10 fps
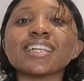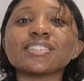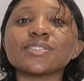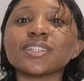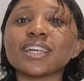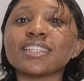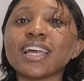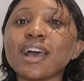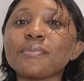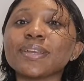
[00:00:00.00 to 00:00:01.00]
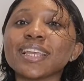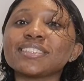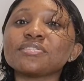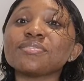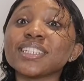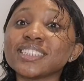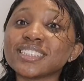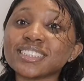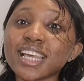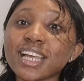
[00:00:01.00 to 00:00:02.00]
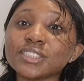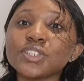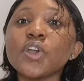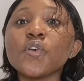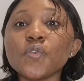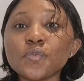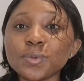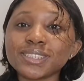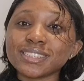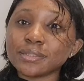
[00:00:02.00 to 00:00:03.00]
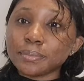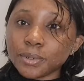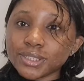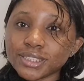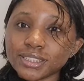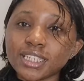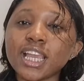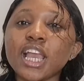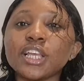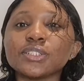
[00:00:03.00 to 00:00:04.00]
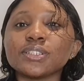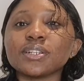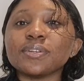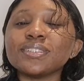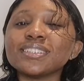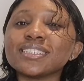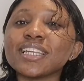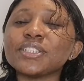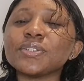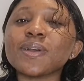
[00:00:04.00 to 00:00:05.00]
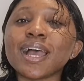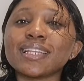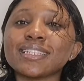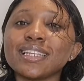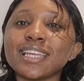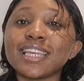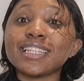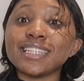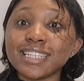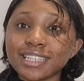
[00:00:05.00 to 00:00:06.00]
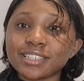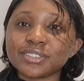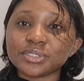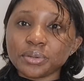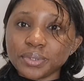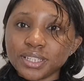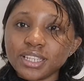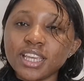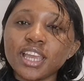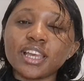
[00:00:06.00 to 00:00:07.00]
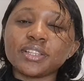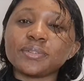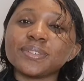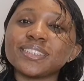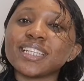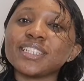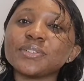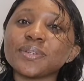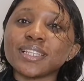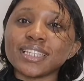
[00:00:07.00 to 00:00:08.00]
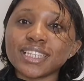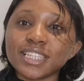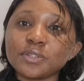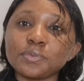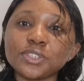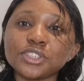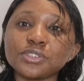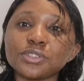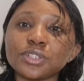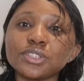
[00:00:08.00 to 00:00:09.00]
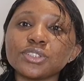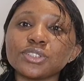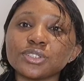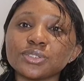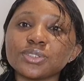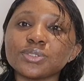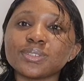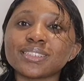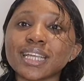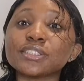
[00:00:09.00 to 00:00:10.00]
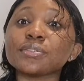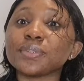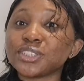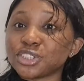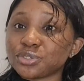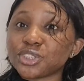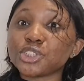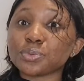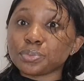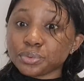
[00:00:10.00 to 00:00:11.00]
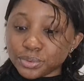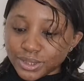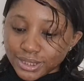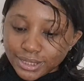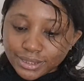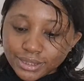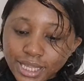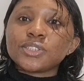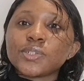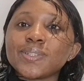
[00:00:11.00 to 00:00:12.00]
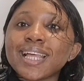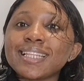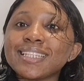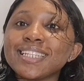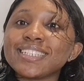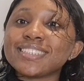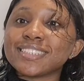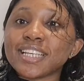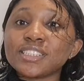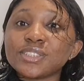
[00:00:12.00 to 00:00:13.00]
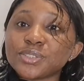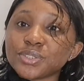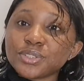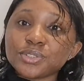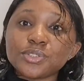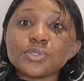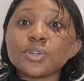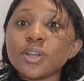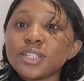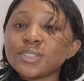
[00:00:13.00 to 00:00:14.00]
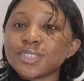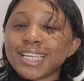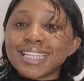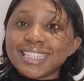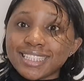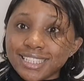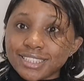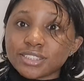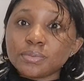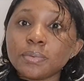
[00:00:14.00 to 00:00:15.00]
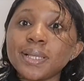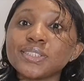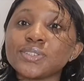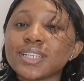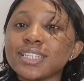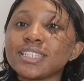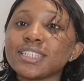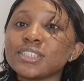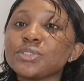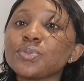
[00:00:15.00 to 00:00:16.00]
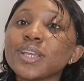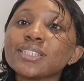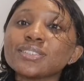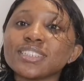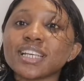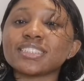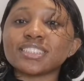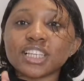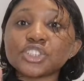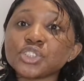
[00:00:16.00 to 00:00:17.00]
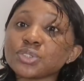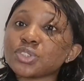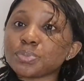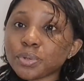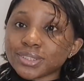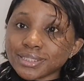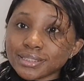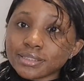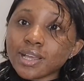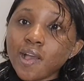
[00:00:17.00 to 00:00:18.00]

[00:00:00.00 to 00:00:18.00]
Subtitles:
you can now get registered with the body. So they're going to send you a link, sorry, they will send you a link which you're going to use to start your registration process. So that link sent to you, you're going to click it. The moment you click it, you'll get to their sections button.